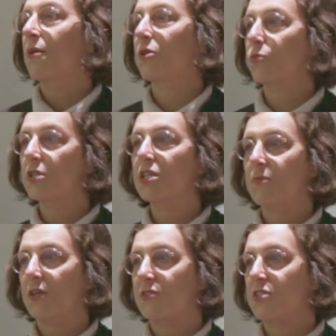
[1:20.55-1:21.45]
but we need
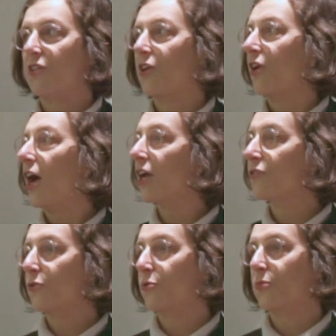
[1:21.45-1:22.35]
methods that are high
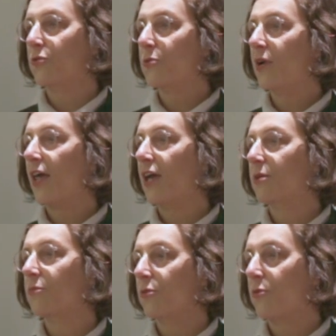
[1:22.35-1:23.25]
throughput,
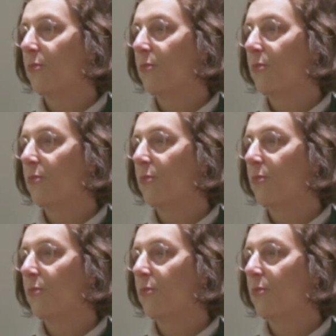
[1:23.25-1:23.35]
reliable,